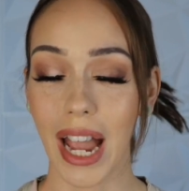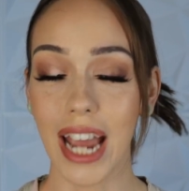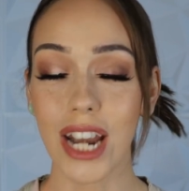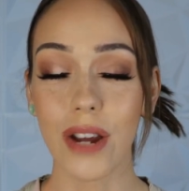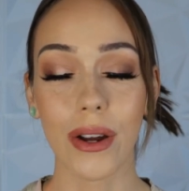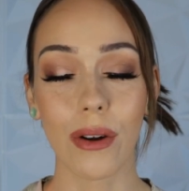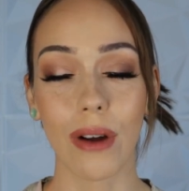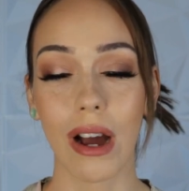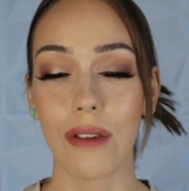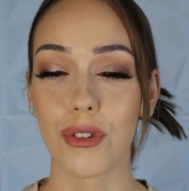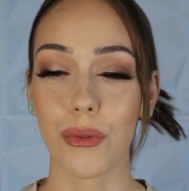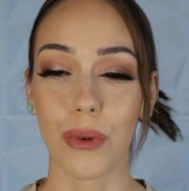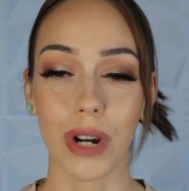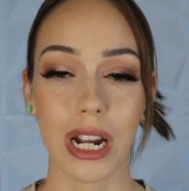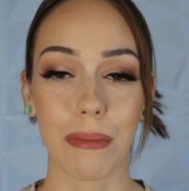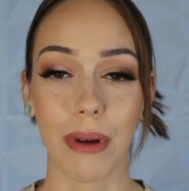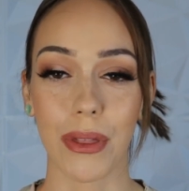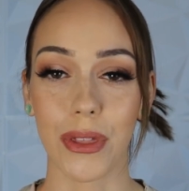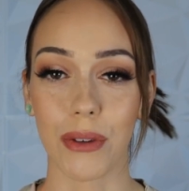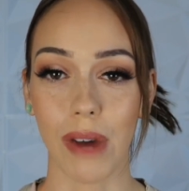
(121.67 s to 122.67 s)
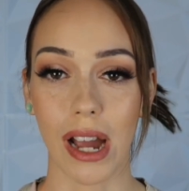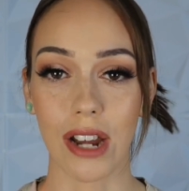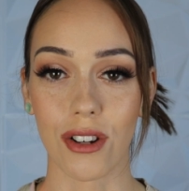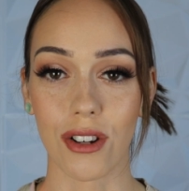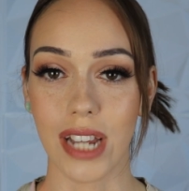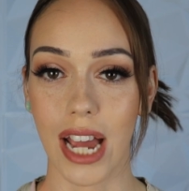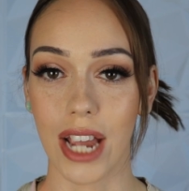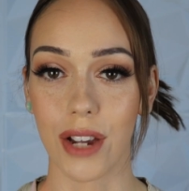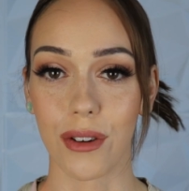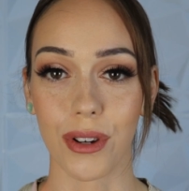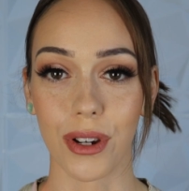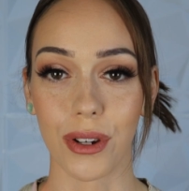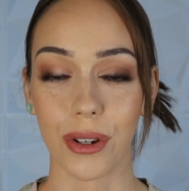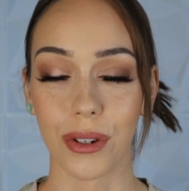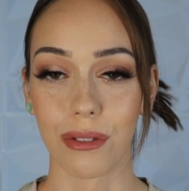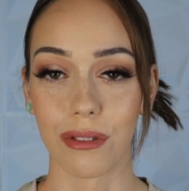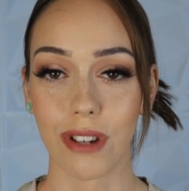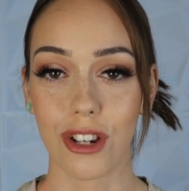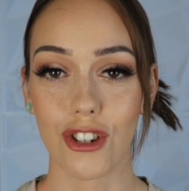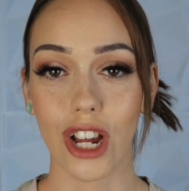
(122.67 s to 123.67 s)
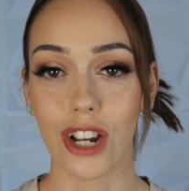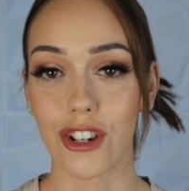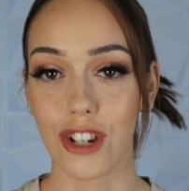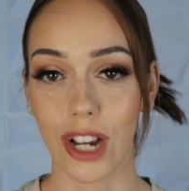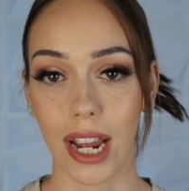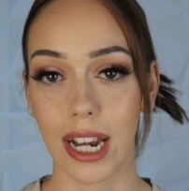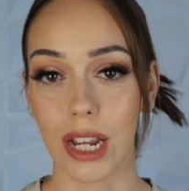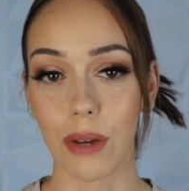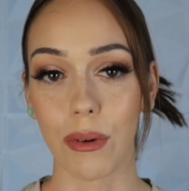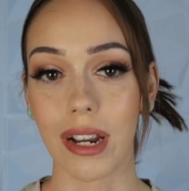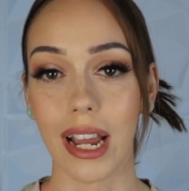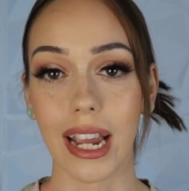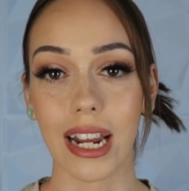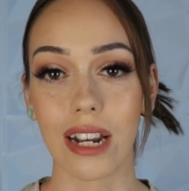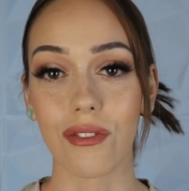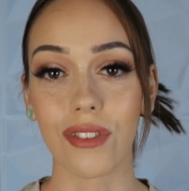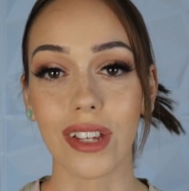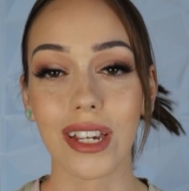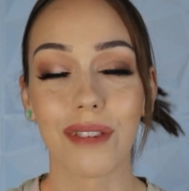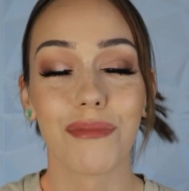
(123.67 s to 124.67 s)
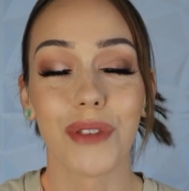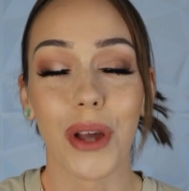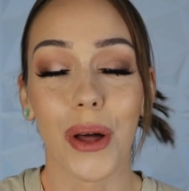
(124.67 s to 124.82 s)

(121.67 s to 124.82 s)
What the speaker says: I know I don't have to worry about the or die crew judging anyone negatively.